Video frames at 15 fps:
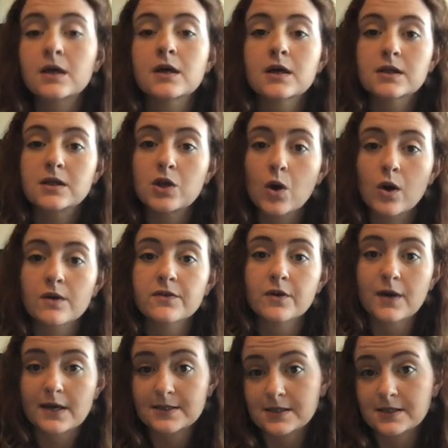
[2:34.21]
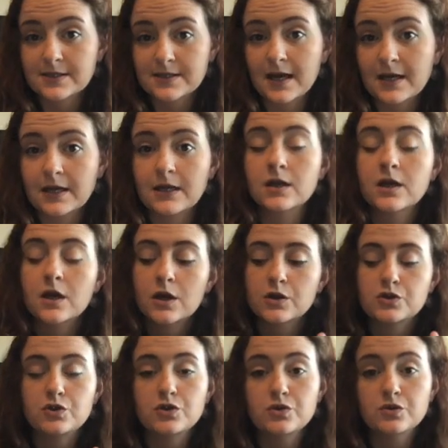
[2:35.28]
the author has decided to
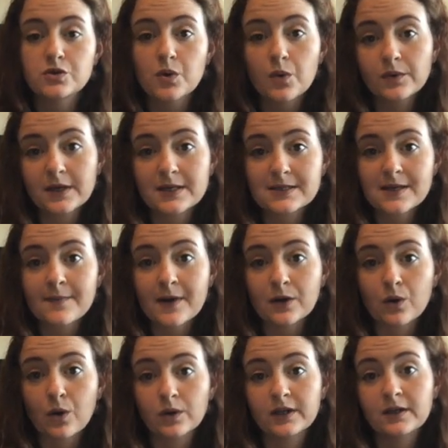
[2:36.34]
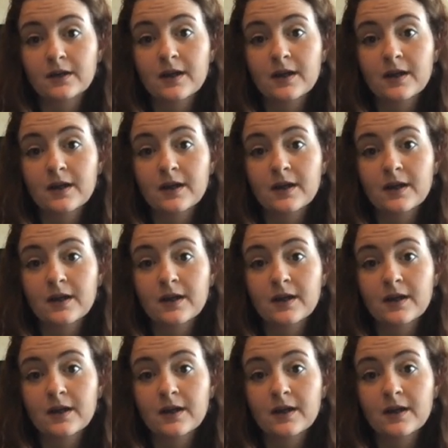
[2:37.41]
use only a semicolon